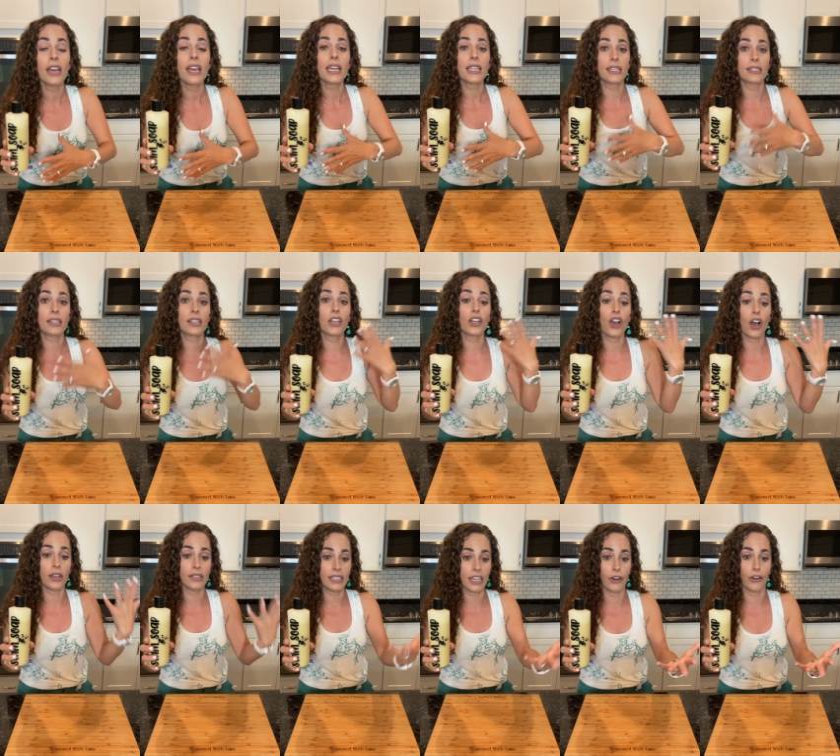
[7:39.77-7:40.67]
this can
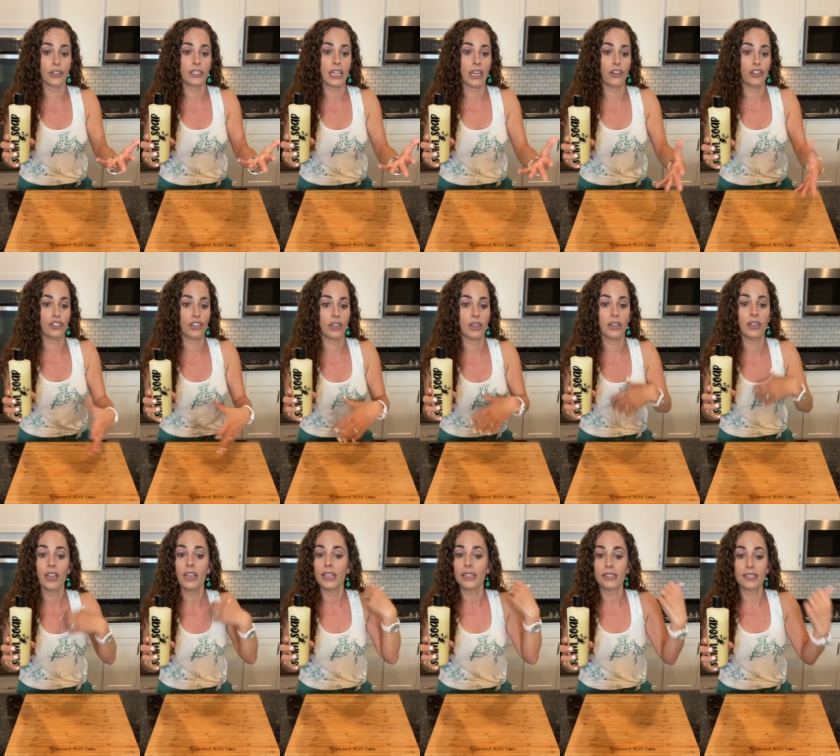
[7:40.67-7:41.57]
cause irritation,
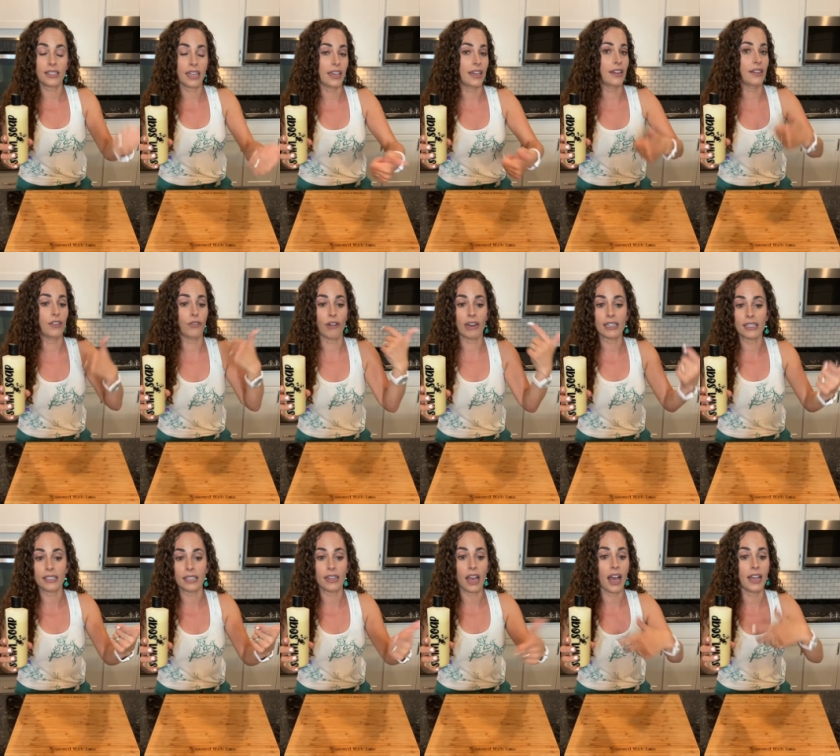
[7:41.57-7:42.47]
skin, the redness
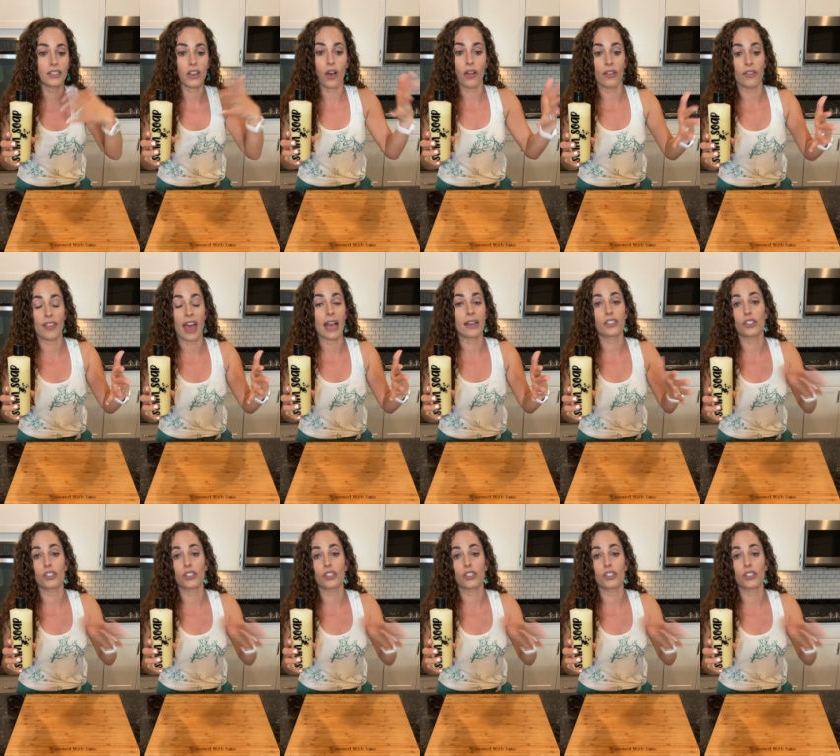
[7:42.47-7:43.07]
in the eyes, all of that.